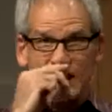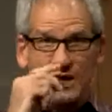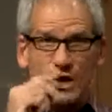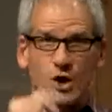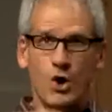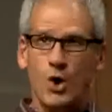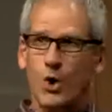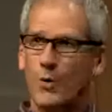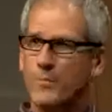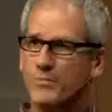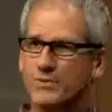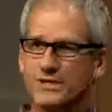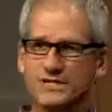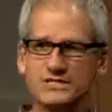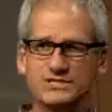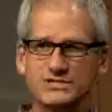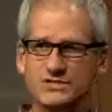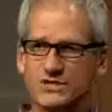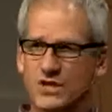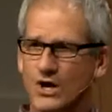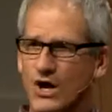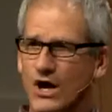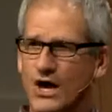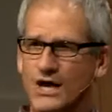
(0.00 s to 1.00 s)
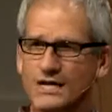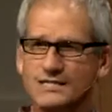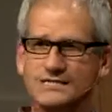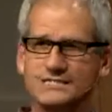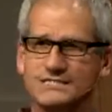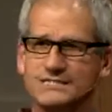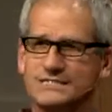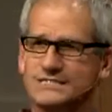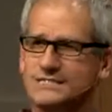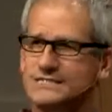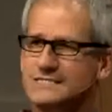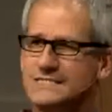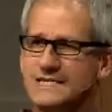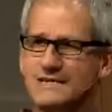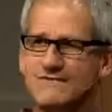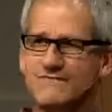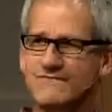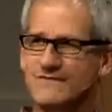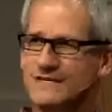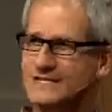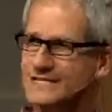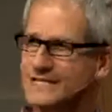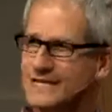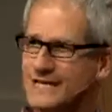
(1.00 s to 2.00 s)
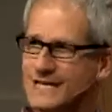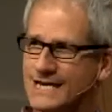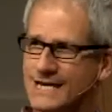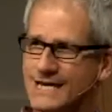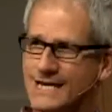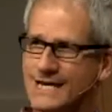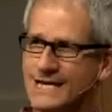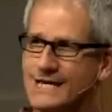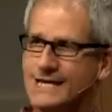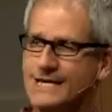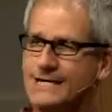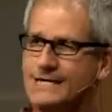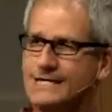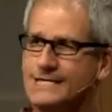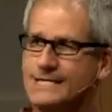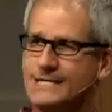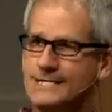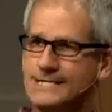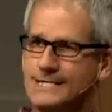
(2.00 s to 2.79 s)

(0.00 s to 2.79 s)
hopeless thoughts every day.